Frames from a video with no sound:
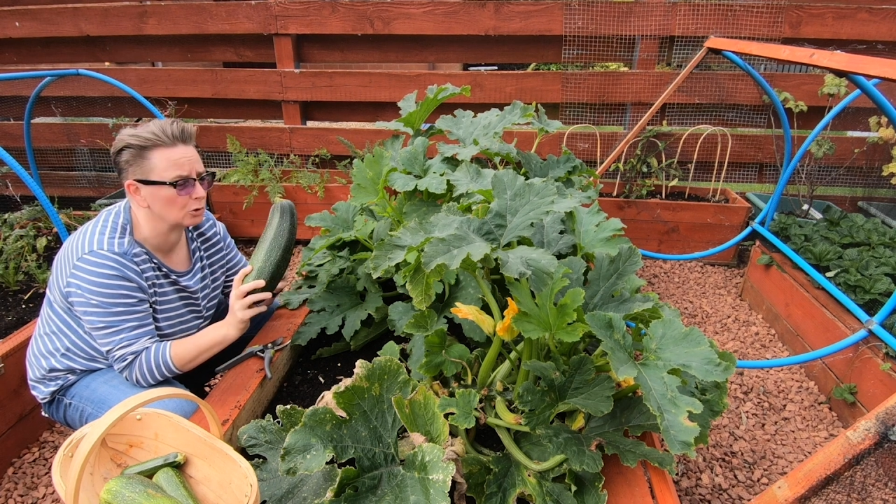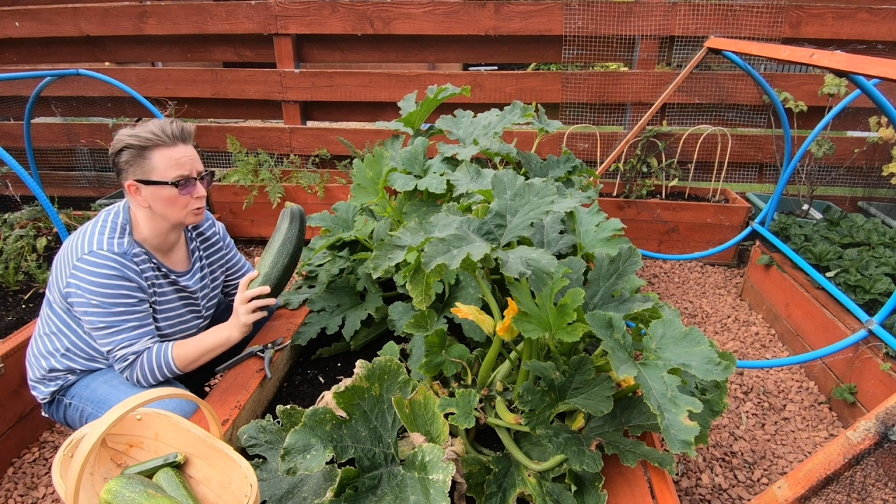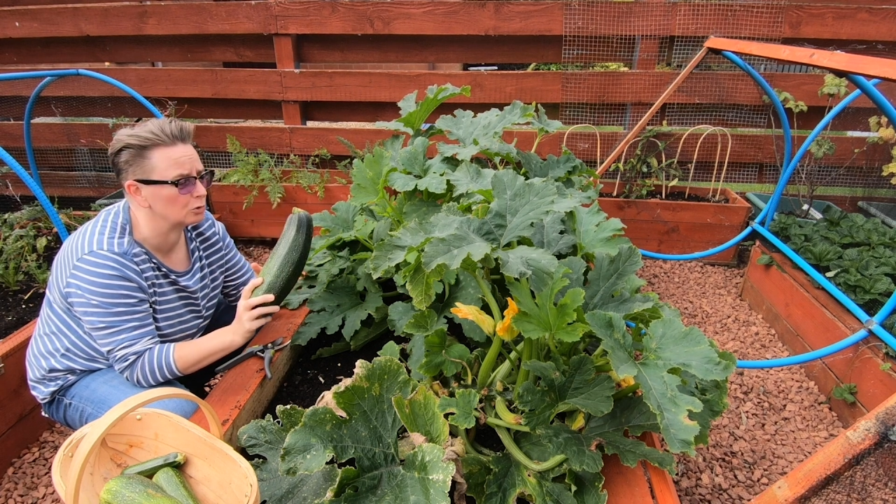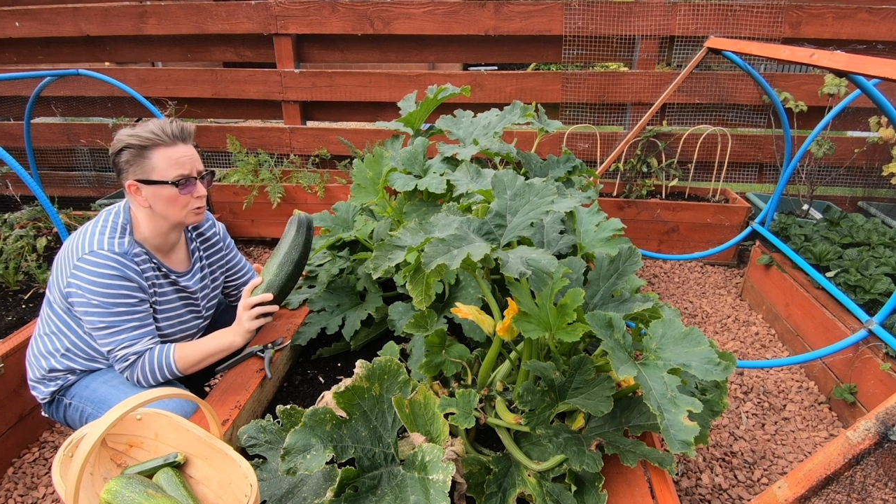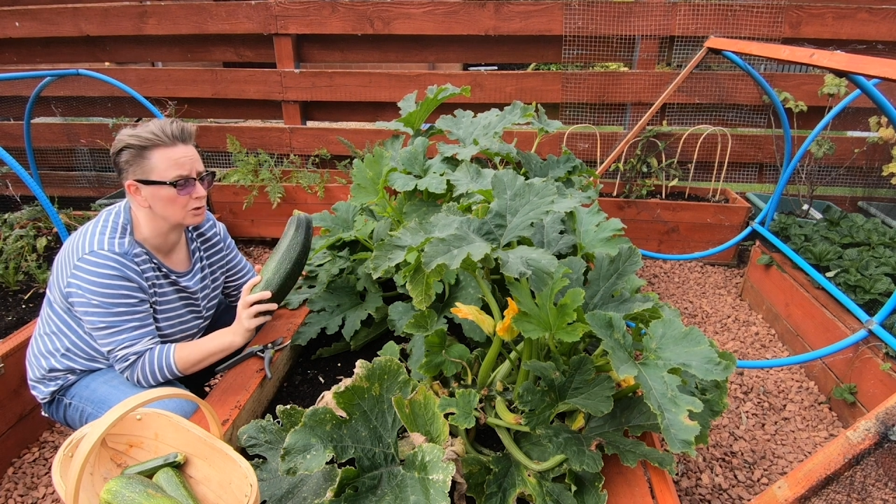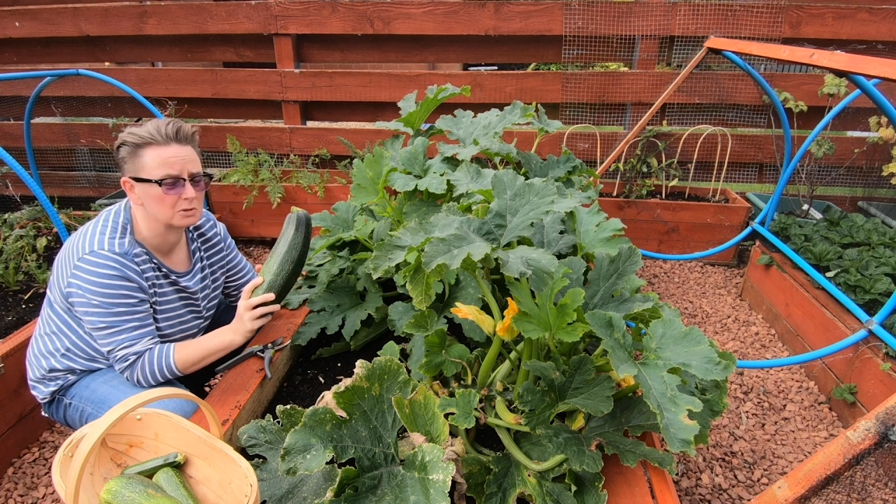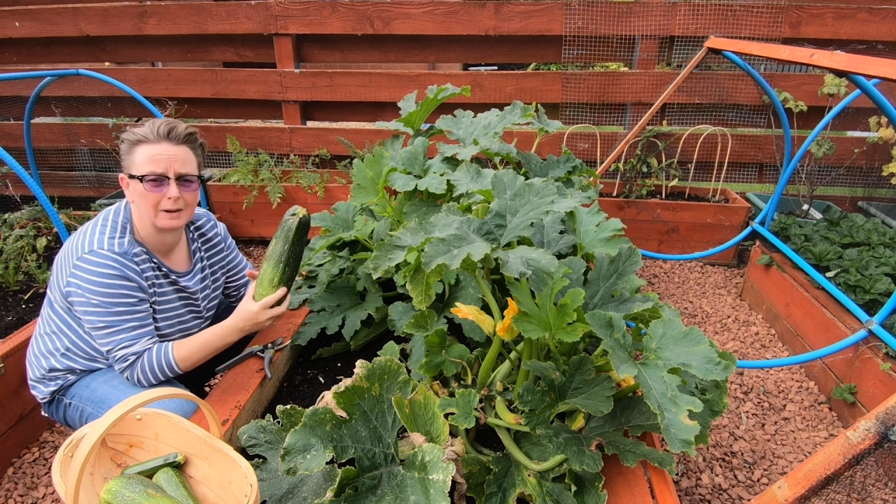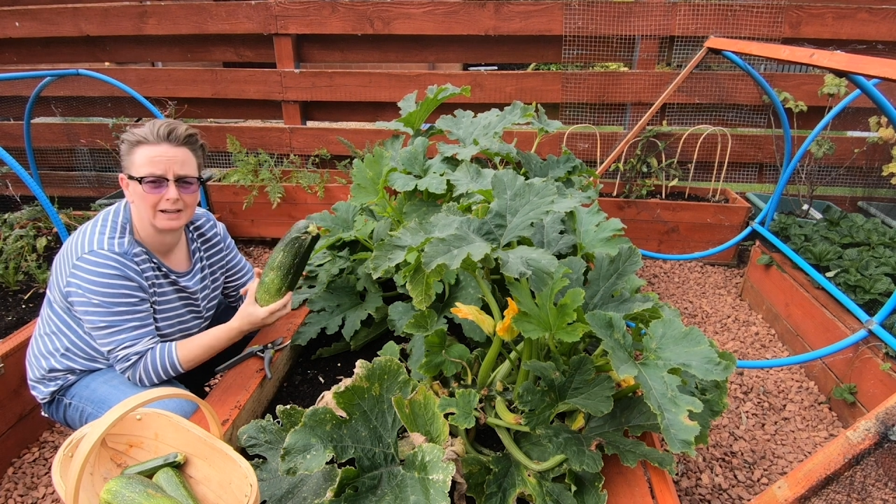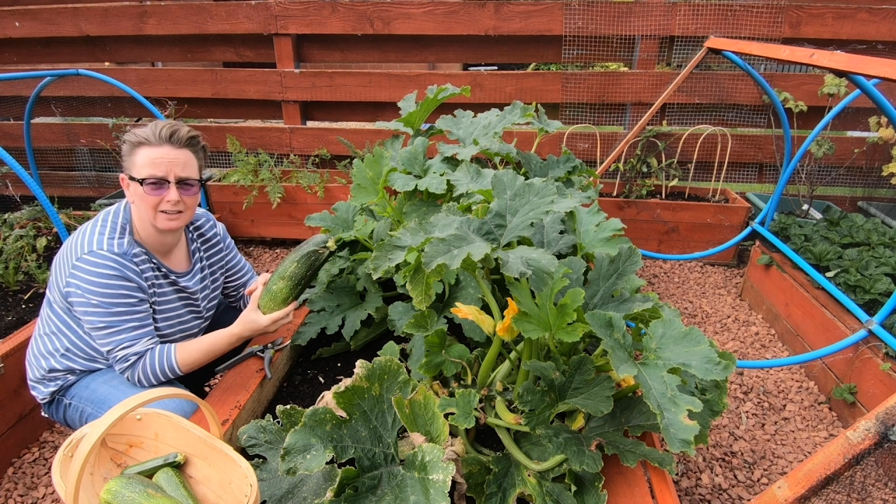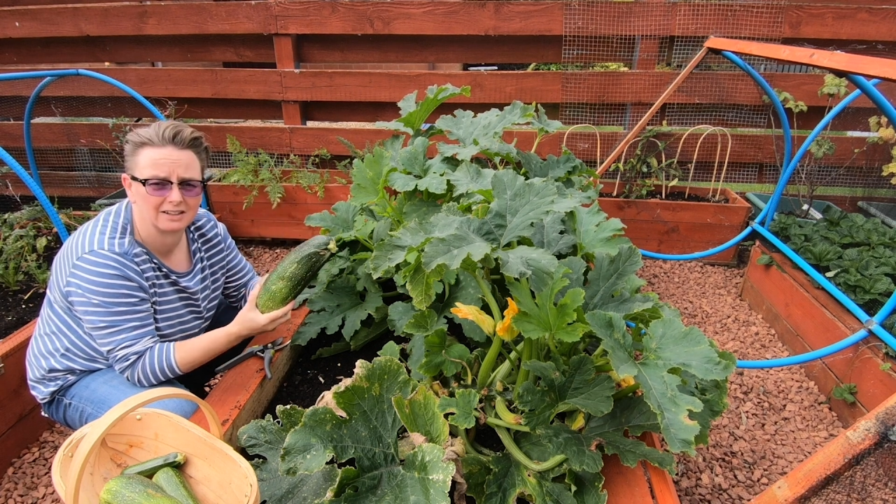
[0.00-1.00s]
going through the
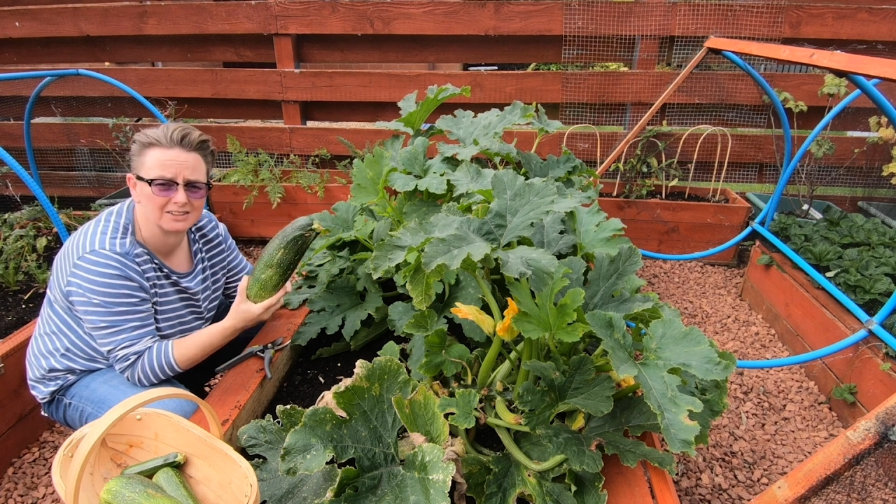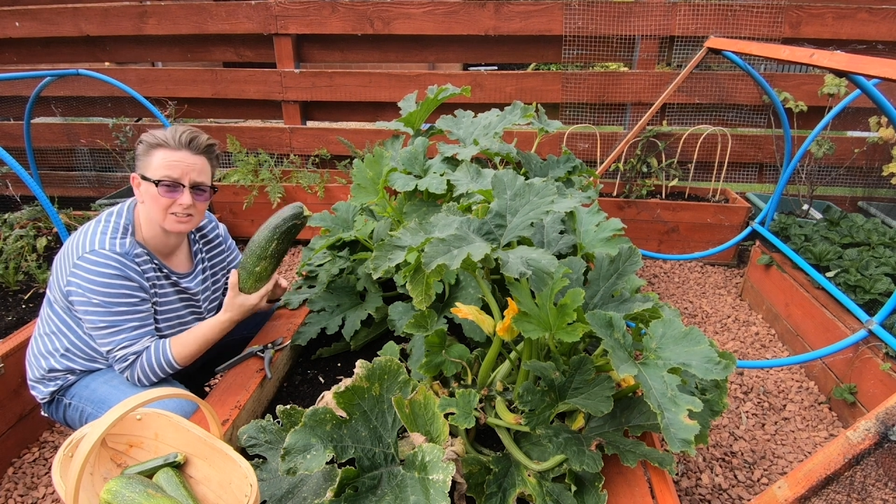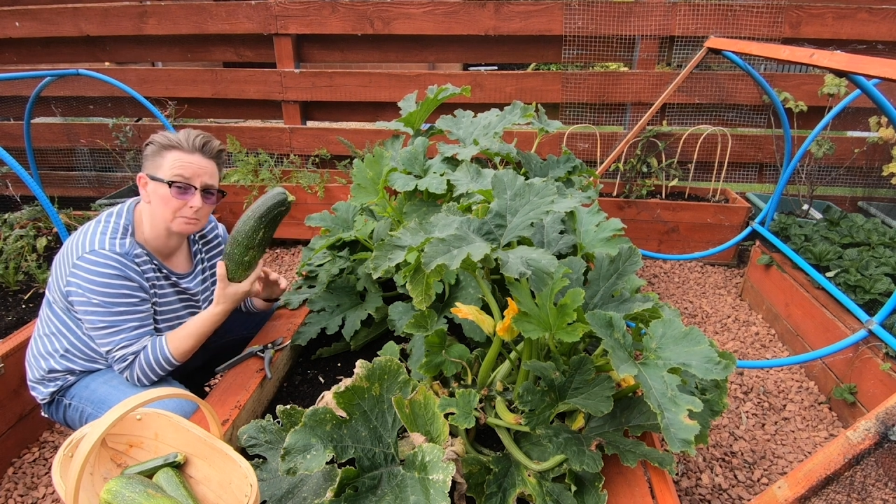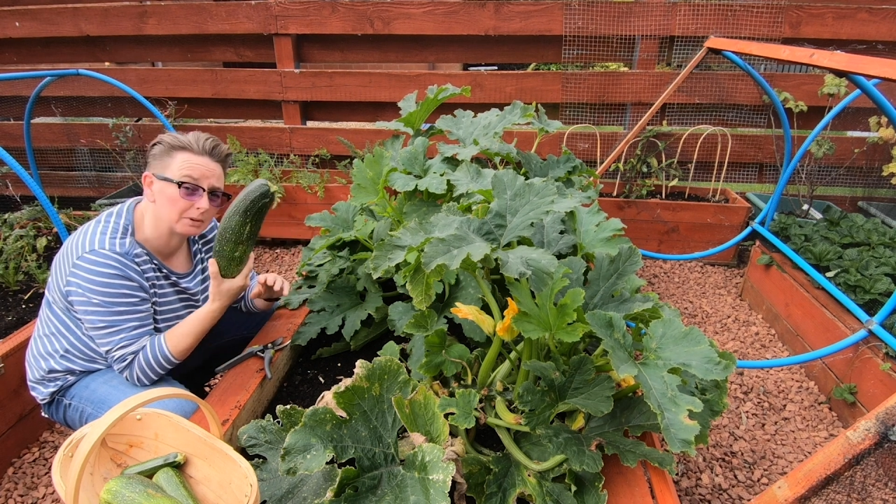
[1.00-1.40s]
spiralizer